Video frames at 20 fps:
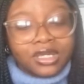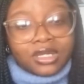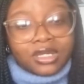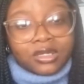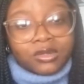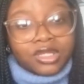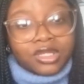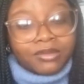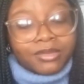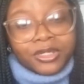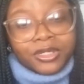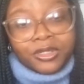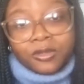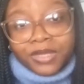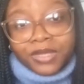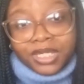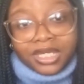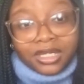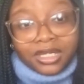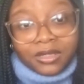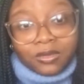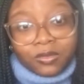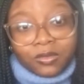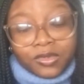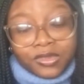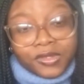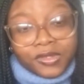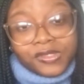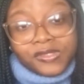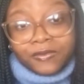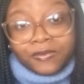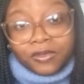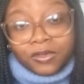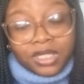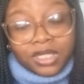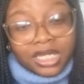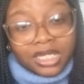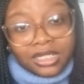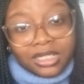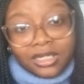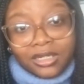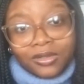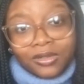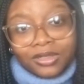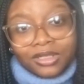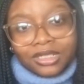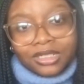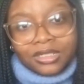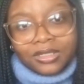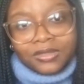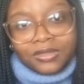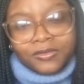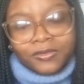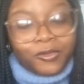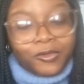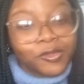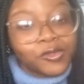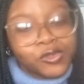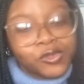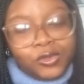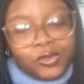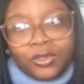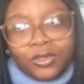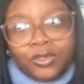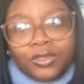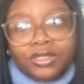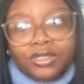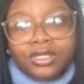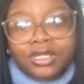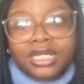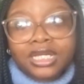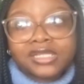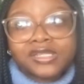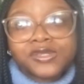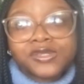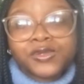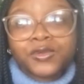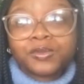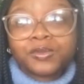they might not be here with us for too long. And so